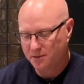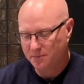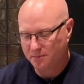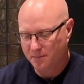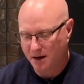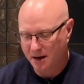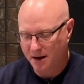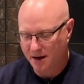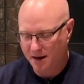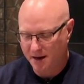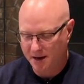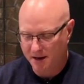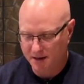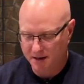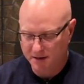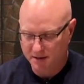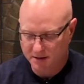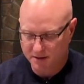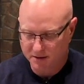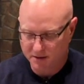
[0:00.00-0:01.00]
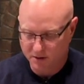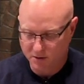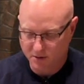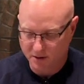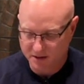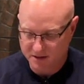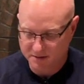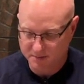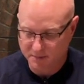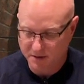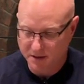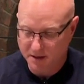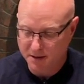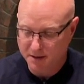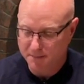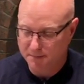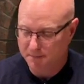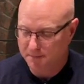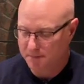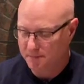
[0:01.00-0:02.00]
my
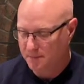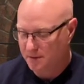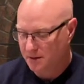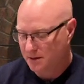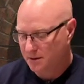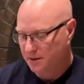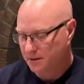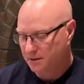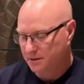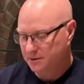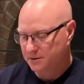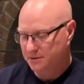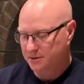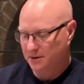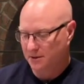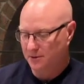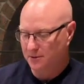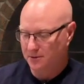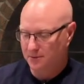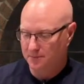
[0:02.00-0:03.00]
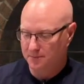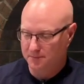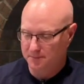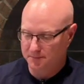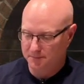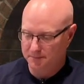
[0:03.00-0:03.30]
USB. So